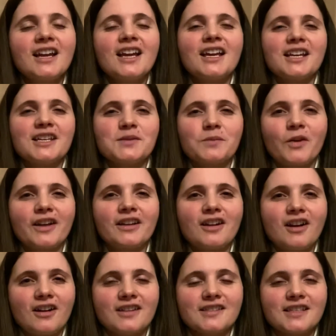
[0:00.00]
is what
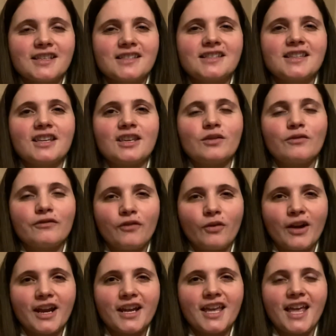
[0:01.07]
causes the
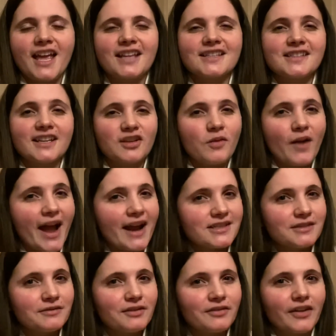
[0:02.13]
euphoric and psychoactive
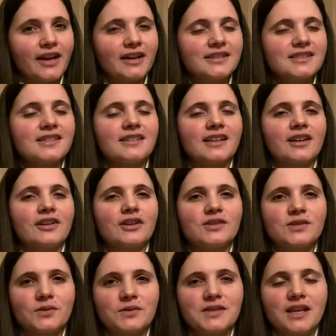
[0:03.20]
effects that are
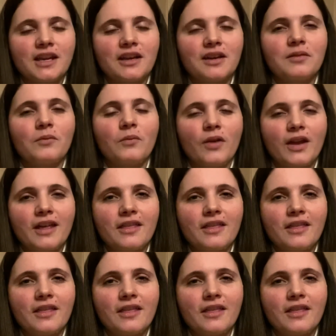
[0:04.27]
associated with